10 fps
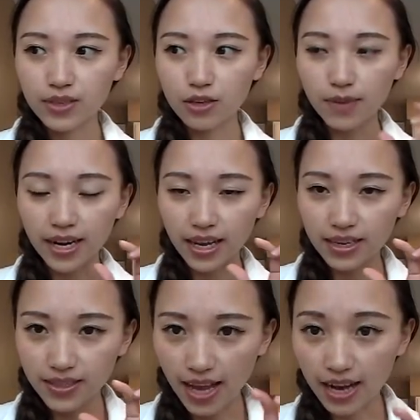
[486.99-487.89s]
you might
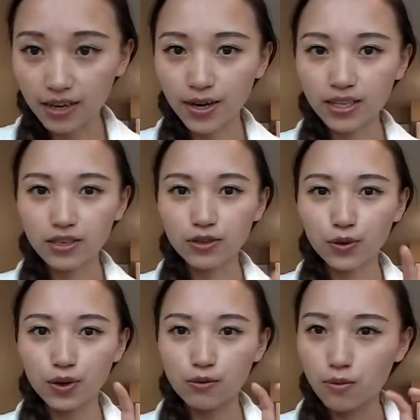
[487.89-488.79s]
exaggerate
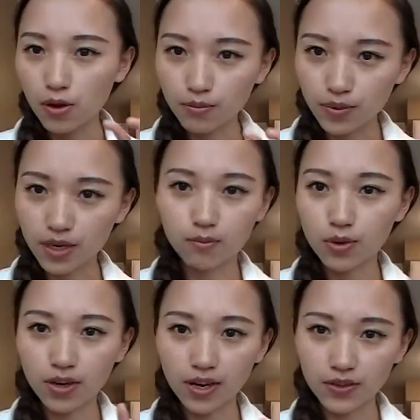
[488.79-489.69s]
your wrong
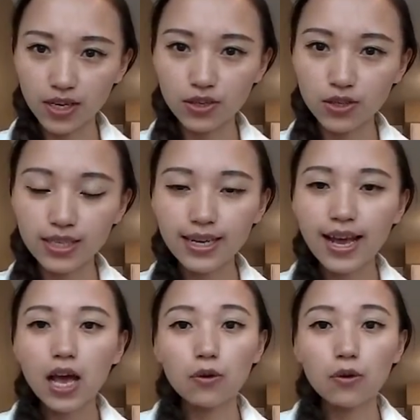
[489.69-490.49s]
pronunciation,